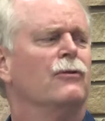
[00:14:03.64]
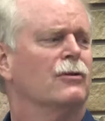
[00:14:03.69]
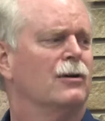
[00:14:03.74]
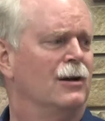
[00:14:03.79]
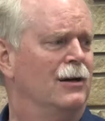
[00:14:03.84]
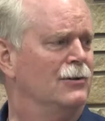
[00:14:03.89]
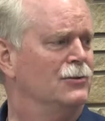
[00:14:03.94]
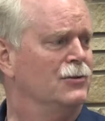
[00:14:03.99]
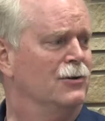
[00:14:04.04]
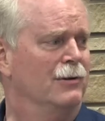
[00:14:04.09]

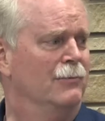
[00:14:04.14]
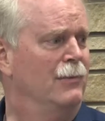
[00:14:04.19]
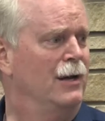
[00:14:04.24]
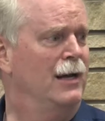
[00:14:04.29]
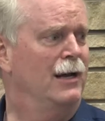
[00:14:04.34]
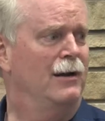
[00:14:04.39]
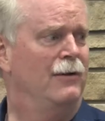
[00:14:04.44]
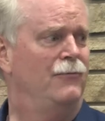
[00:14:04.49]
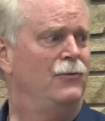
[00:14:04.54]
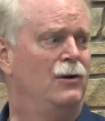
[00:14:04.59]
country,
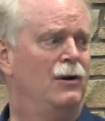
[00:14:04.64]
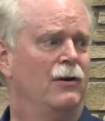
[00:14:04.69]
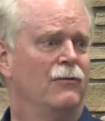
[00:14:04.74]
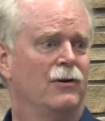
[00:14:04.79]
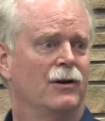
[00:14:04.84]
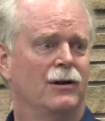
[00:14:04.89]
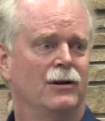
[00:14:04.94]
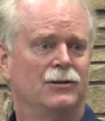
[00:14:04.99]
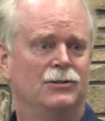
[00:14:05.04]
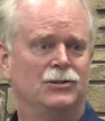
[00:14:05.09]
man. If you ever
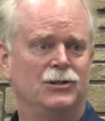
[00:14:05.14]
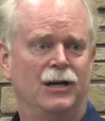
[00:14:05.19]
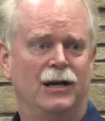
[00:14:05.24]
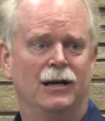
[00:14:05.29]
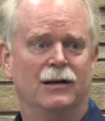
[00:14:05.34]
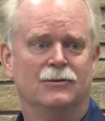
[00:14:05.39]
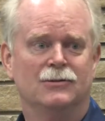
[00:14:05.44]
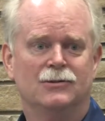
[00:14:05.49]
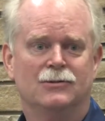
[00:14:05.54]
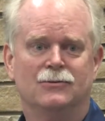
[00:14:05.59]
get a
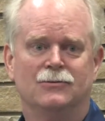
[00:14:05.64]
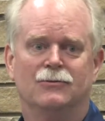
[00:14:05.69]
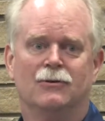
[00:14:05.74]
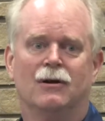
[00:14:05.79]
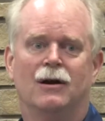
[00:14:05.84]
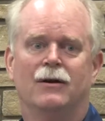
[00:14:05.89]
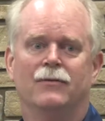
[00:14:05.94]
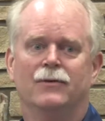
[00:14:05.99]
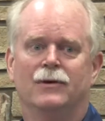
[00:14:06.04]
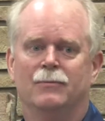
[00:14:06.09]
chance to
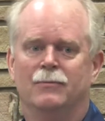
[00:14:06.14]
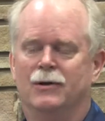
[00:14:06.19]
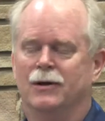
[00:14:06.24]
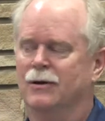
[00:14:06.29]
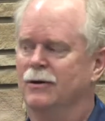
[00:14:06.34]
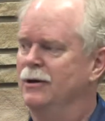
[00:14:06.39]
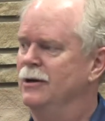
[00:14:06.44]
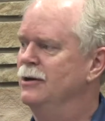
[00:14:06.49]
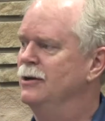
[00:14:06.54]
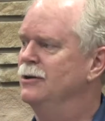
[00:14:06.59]
drive up there,
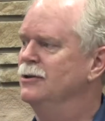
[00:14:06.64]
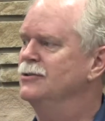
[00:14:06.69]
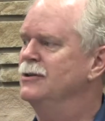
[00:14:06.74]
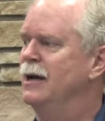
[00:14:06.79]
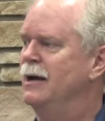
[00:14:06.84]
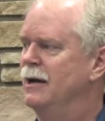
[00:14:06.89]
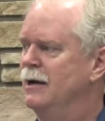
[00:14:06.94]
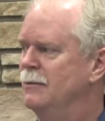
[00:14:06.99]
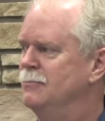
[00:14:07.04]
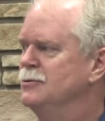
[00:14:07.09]
it is
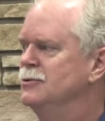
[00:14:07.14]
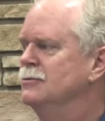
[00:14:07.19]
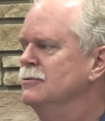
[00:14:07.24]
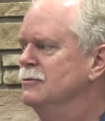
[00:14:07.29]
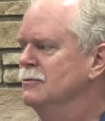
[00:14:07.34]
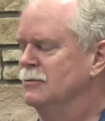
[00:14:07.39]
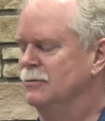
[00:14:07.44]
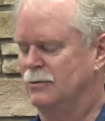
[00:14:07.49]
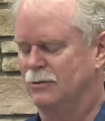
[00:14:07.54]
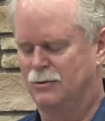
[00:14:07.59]

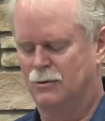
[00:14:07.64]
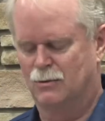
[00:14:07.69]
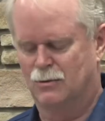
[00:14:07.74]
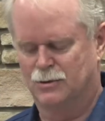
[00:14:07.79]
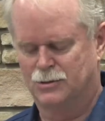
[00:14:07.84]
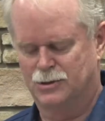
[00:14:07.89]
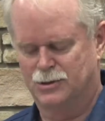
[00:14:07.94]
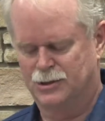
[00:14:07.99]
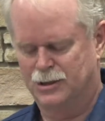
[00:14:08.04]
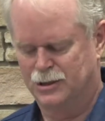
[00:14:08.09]
absolutely
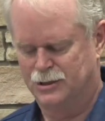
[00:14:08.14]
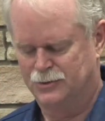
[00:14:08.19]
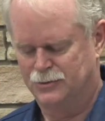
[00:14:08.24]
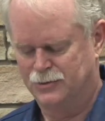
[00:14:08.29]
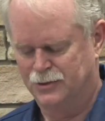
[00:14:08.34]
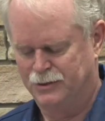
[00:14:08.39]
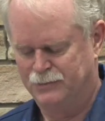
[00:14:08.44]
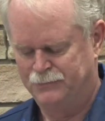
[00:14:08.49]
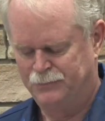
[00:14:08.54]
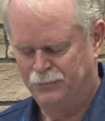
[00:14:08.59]
gorgeous
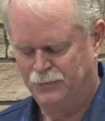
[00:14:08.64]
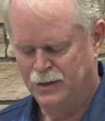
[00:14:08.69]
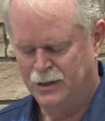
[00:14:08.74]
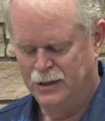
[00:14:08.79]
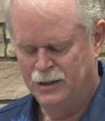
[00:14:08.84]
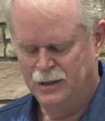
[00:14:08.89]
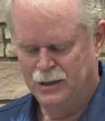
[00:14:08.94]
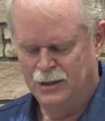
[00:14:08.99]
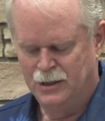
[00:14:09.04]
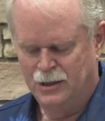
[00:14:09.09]
country.
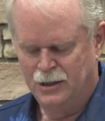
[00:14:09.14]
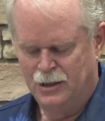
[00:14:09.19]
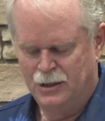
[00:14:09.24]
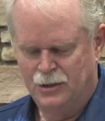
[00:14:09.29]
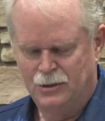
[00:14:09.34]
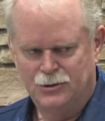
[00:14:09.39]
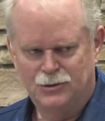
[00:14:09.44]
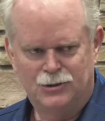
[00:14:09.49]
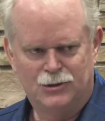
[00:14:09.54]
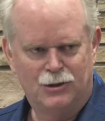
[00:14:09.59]

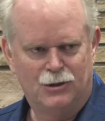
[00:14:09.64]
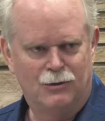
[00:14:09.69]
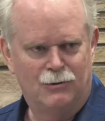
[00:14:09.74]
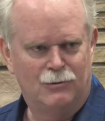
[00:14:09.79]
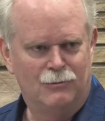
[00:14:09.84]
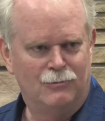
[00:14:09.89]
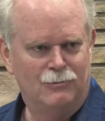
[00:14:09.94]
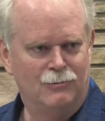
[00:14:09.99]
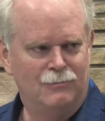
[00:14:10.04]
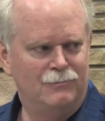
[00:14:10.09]

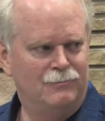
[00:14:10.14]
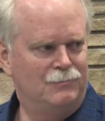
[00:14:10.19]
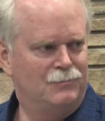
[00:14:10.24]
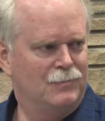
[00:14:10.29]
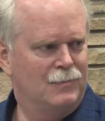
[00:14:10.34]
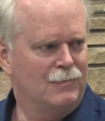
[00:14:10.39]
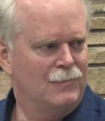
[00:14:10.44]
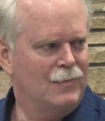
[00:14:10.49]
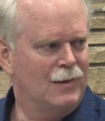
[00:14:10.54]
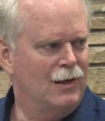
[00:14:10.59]
So
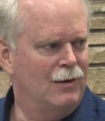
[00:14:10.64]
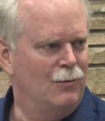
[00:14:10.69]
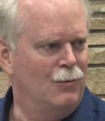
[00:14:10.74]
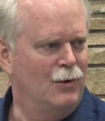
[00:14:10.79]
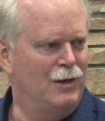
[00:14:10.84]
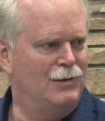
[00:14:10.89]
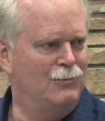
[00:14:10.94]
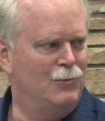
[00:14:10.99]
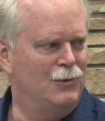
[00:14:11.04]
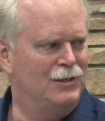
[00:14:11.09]

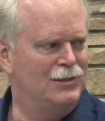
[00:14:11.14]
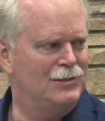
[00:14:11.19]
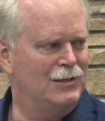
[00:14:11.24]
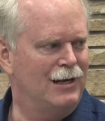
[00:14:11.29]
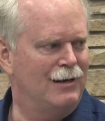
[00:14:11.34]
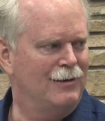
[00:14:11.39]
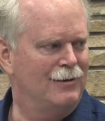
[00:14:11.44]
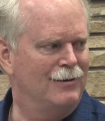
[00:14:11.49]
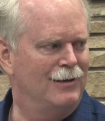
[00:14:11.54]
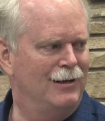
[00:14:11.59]
we
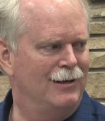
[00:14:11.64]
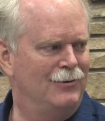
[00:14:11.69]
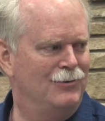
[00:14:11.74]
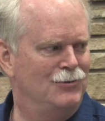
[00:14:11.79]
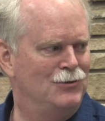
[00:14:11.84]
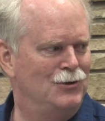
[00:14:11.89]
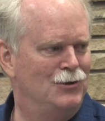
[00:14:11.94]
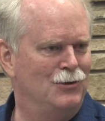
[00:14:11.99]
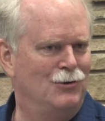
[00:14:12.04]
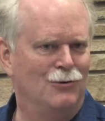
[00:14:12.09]
settled
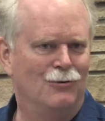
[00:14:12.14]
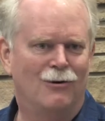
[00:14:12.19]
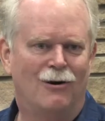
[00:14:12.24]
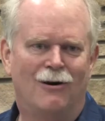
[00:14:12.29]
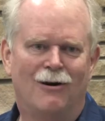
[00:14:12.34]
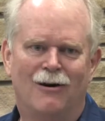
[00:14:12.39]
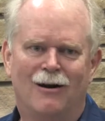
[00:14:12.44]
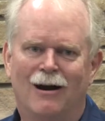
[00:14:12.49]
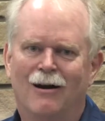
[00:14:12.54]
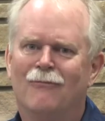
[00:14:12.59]
into
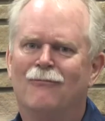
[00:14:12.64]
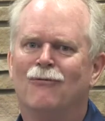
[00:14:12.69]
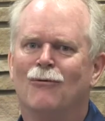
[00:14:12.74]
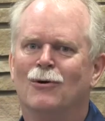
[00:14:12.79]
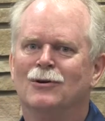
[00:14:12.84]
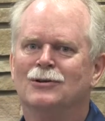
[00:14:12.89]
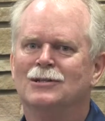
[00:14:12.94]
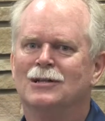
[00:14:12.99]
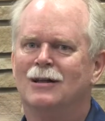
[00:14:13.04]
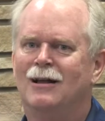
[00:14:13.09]
our Air
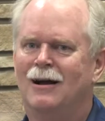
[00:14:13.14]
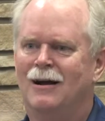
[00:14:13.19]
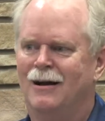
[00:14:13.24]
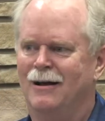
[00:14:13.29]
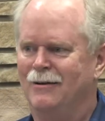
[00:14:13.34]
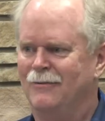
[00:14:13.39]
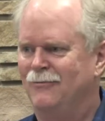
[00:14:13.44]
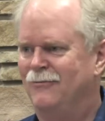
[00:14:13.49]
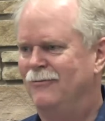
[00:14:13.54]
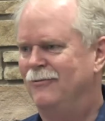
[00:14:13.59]
Force
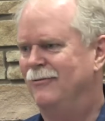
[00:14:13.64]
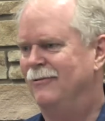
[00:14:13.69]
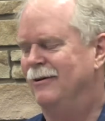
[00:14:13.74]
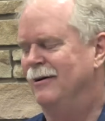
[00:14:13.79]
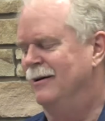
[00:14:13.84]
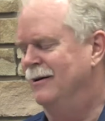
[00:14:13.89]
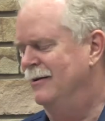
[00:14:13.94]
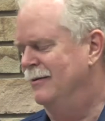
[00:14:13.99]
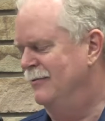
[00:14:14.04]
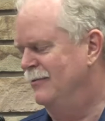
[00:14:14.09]
life.
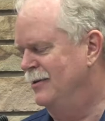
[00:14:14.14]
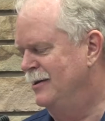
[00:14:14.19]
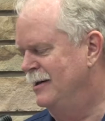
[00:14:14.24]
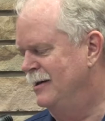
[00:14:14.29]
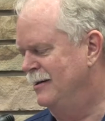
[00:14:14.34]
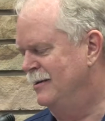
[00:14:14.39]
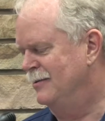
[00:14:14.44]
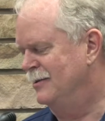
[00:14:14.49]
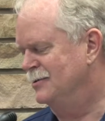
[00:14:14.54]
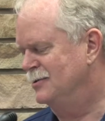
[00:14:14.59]

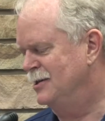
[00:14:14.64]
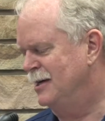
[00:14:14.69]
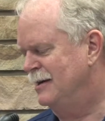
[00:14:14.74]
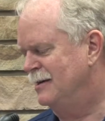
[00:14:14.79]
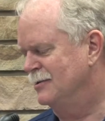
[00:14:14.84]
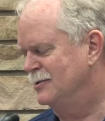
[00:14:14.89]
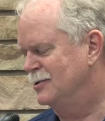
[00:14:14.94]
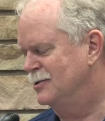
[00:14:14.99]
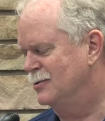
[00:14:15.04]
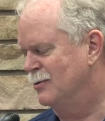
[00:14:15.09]
The
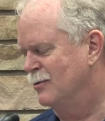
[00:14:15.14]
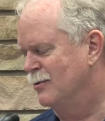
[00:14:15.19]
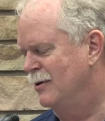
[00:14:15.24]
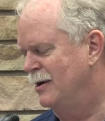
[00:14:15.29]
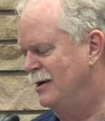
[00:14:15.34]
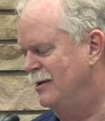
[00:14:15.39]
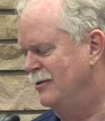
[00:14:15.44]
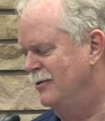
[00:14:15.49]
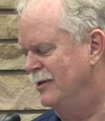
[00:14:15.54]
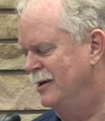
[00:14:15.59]
second
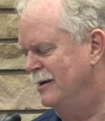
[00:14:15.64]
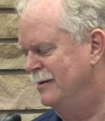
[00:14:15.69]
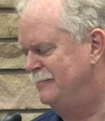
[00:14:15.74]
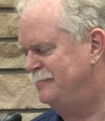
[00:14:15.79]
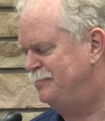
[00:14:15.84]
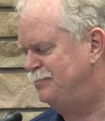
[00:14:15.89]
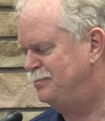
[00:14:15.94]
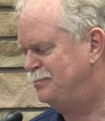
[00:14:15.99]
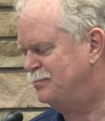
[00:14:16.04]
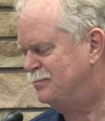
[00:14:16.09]
story that
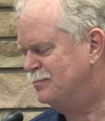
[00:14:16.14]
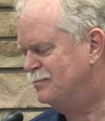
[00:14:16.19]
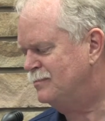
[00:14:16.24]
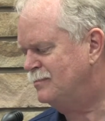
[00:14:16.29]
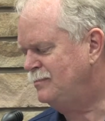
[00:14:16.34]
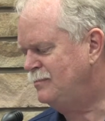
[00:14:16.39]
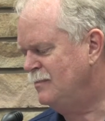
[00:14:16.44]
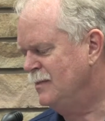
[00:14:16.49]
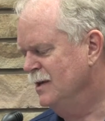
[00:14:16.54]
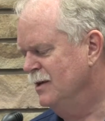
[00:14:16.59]

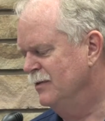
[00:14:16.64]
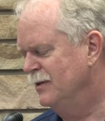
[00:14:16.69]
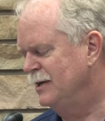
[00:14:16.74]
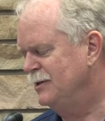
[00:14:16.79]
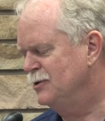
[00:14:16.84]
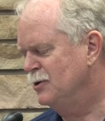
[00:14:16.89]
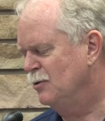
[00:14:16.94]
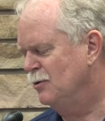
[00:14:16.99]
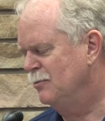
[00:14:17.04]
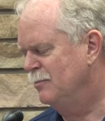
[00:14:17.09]
they
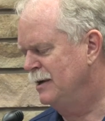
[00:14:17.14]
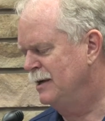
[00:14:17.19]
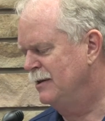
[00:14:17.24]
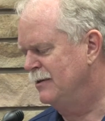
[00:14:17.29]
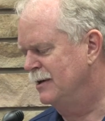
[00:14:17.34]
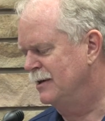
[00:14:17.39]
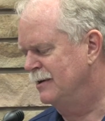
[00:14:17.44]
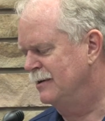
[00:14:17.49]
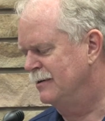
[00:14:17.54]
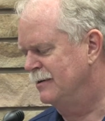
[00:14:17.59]
told me
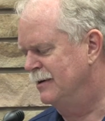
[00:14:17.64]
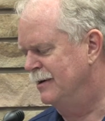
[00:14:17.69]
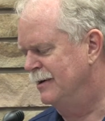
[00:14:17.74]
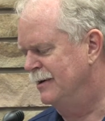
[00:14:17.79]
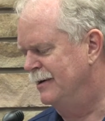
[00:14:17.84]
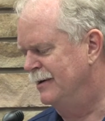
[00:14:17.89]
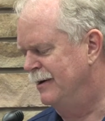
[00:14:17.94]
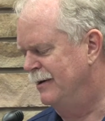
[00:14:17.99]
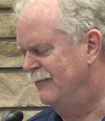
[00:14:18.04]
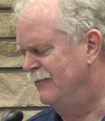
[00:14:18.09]
that
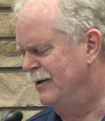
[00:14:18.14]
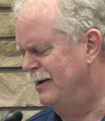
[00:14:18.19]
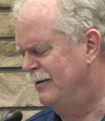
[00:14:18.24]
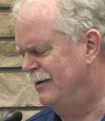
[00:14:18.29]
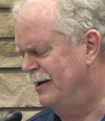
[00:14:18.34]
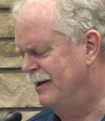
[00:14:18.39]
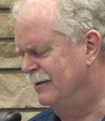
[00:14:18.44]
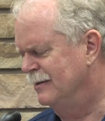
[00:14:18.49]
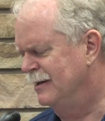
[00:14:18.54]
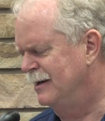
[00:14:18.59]
I found
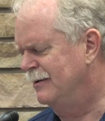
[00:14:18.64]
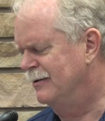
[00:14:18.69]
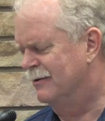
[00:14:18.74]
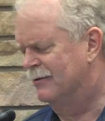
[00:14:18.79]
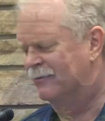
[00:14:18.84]
out later